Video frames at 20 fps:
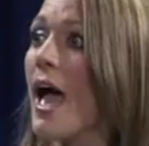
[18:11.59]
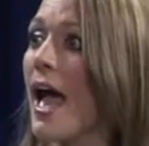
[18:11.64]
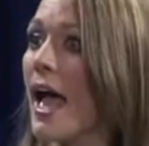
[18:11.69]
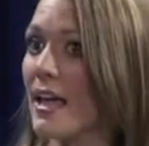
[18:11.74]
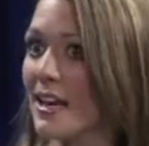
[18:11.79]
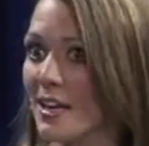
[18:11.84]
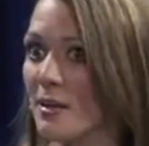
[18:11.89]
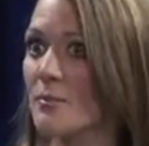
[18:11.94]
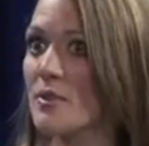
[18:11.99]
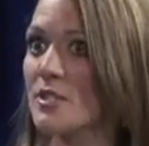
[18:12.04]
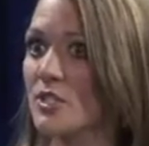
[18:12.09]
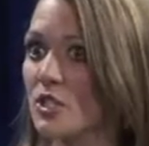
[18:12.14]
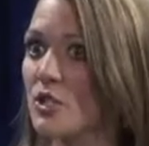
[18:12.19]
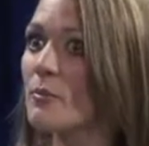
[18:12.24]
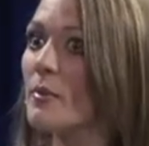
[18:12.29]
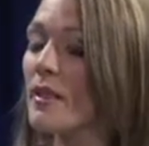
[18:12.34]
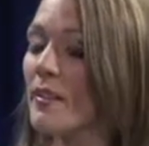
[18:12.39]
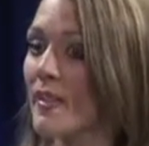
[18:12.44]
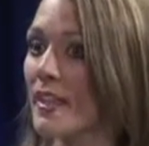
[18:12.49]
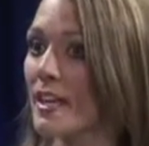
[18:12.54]
And I'm
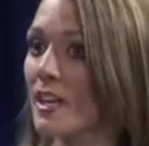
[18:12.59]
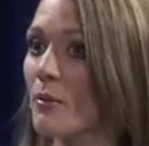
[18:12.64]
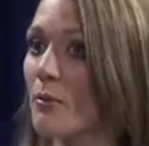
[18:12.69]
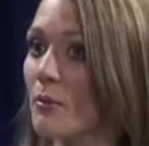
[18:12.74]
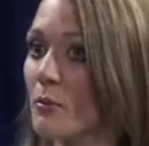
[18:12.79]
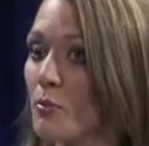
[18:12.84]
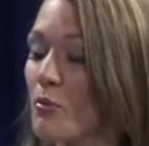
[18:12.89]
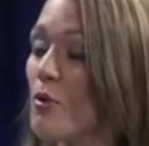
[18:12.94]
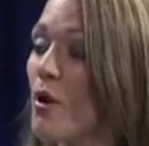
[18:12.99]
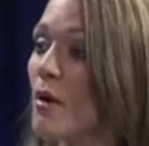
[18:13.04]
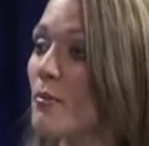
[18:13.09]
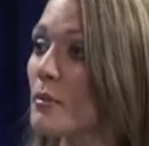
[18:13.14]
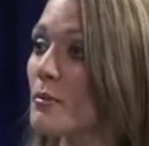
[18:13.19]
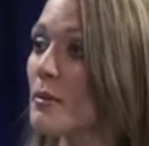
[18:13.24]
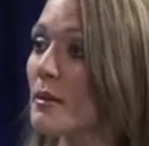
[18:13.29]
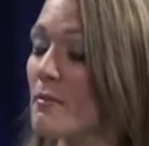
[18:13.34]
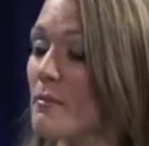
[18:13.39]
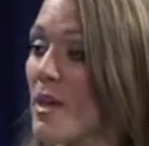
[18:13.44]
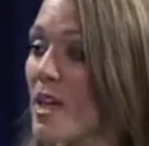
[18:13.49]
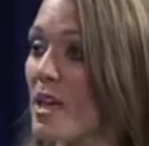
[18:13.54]
assuming then it would
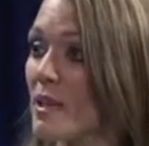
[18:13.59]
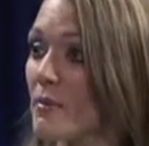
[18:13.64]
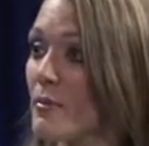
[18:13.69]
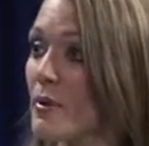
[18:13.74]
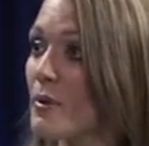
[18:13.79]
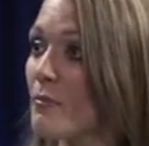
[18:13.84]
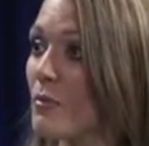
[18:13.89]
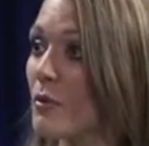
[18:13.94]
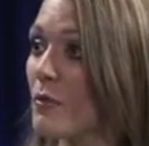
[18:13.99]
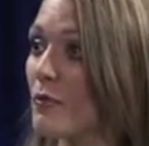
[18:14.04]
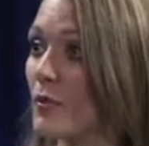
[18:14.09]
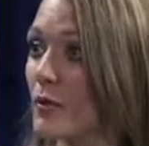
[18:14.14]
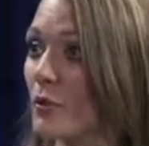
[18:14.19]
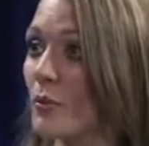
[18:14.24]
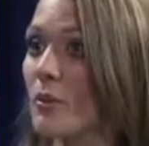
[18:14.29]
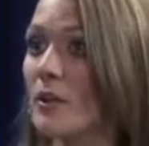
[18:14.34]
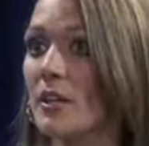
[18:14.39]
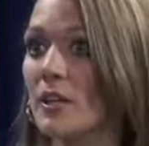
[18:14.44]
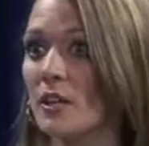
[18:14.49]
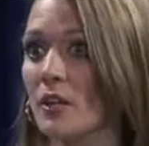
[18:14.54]
probably make people feel
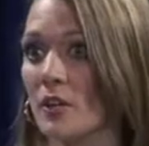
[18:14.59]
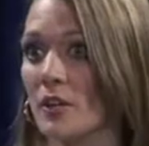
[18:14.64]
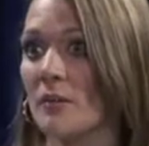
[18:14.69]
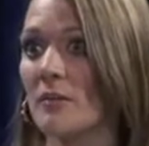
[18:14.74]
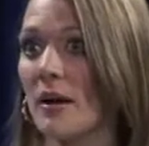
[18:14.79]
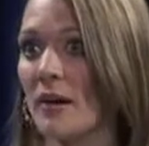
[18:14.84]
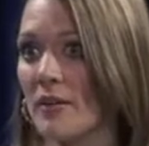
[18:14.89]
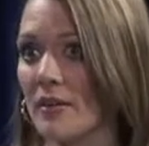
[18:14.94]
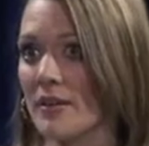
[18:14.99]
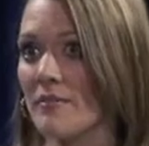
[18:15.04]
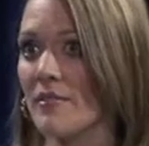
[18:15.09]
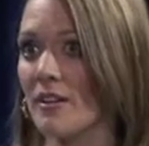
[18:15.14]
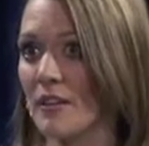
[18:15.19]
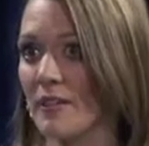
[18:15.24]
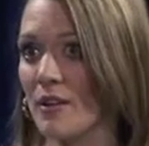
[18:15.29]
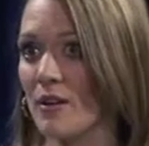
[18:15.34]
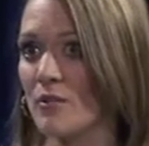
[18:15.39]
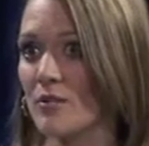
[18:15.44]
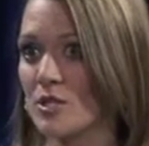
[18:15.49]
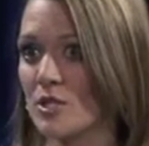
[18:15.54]
really good about giving,
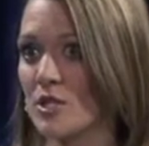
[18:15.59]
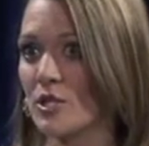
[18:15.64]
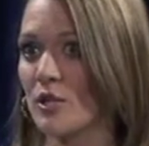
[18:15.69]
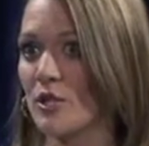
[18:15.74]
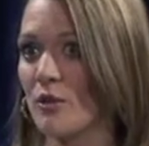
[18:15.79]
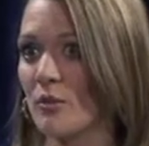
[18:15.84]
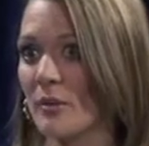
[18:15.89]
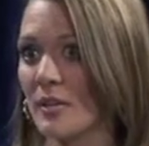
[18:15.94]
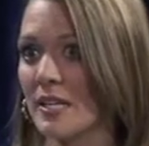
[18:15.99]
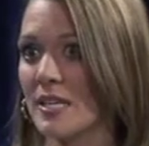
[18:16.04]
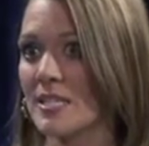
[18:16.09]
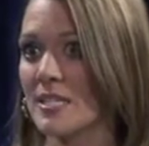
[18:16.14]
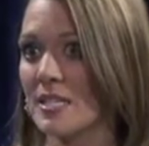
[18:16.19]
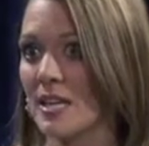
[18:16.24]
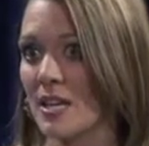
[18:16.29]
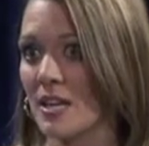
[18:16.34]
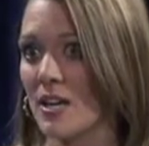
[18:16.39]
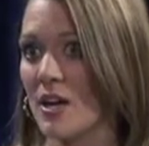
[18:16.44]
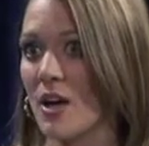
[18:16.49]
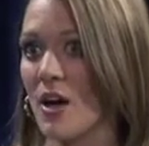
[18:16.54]
though, too, because
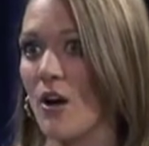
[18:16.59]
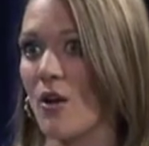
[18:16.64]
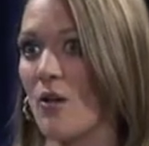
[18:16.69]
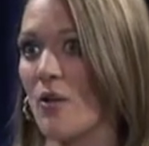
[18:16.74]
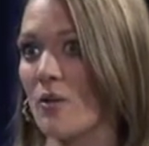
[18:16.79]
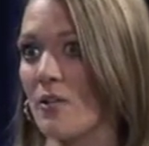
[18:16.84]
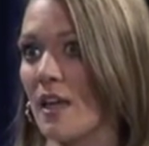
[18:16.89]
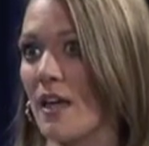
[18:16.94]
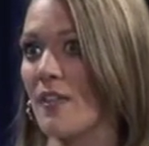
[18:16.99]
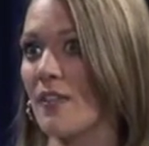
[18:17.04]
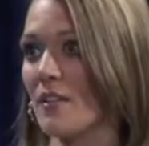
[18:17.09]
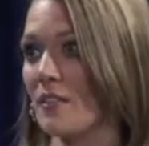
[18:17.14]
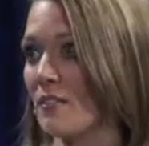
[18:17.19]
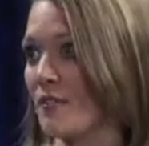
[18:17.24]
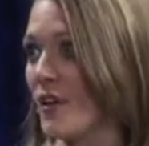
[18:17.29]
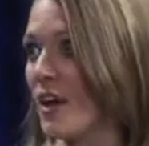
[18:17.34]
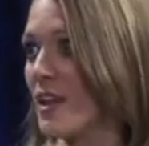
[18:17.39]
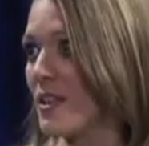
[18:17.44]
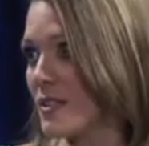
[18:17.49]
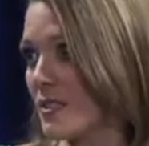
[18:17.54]
they know that the
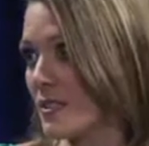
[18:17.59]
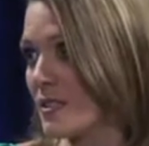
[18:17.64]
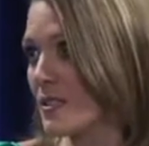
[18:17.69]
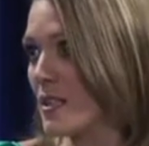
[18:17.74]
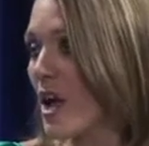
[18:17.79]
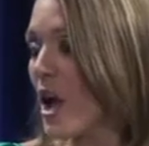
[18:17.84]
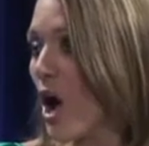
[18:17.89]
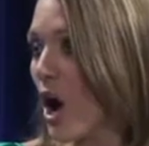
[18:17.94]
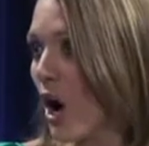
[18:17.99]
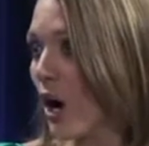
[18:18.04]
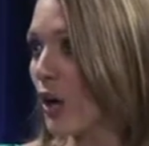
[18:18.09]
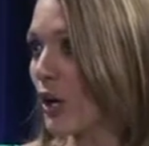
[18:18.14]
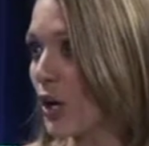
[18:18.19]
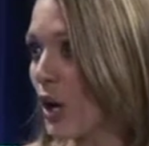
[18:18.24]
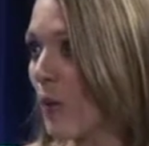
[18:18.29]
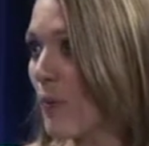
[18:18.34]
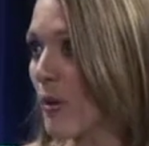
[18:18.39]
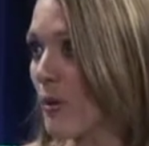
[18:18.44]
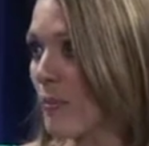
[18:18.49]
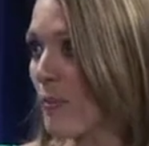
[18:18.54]
funds are
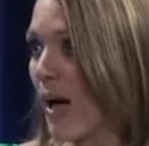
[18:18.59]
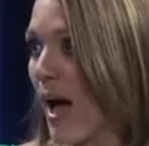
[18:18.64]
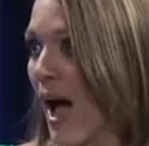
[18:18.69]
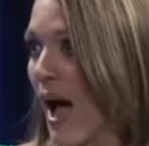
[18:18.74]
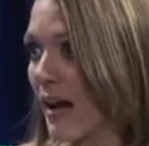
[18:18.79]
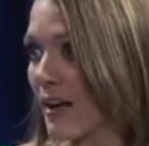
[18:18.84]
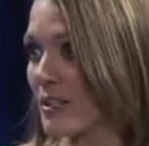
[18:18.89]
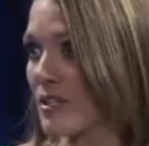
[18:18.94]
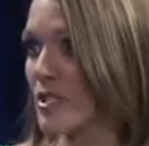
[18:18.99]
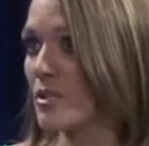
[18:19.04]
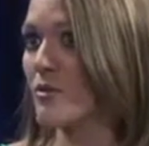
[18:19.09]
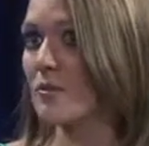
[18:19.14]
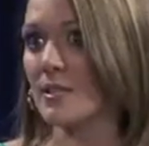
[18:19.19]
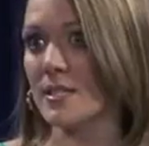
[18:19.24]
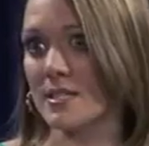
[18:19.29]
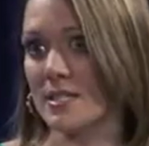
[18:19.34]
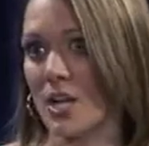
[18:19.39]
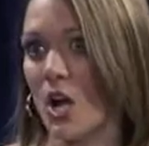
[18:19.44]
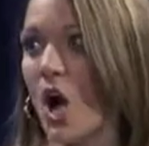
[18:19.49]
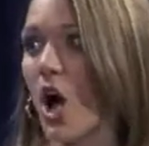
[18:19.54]
going back to
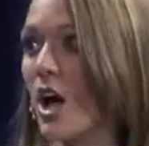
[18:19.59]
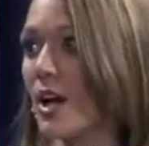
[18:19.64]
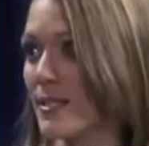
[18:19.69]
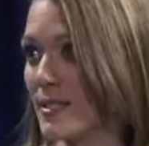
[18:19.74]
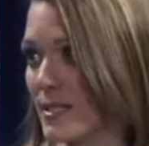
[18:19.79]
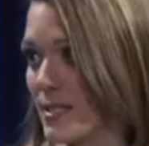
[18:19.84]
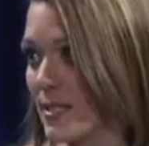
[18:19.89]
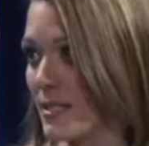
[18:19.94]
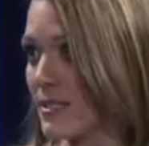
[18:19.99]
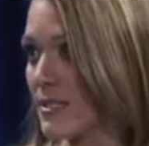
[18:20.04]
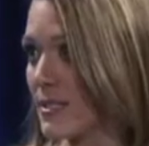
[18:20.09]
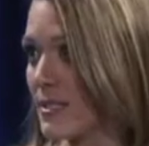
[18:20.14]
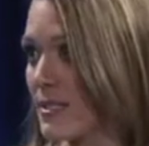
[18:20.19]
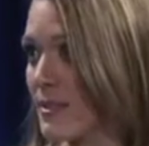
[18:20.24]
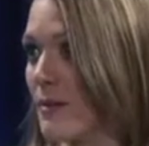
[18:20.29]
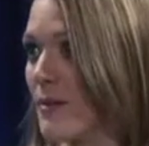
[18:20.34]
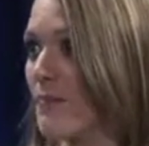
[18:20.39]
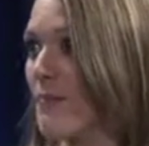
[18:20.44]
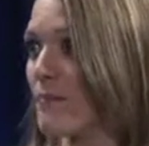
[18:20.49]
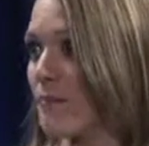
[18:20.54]
these causes.
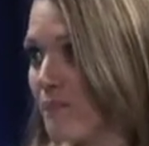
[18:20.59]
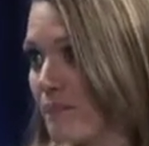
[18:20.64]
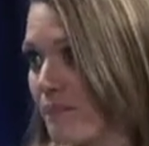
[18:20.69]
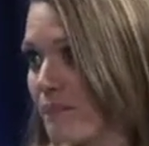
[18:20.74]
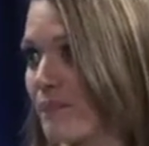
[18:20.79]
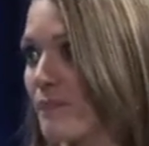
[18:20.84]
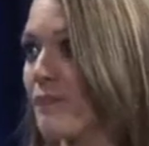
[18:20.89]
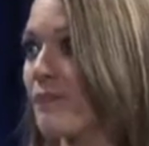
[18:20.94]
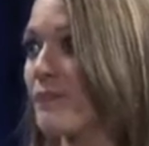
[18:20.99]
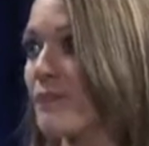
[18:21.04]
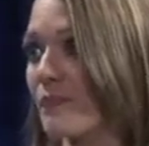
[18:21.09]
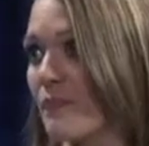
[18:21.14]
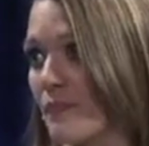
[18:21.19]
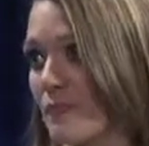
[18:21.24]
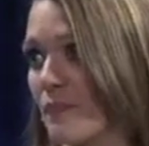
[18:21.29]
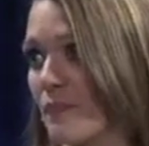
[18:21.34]
Right, right,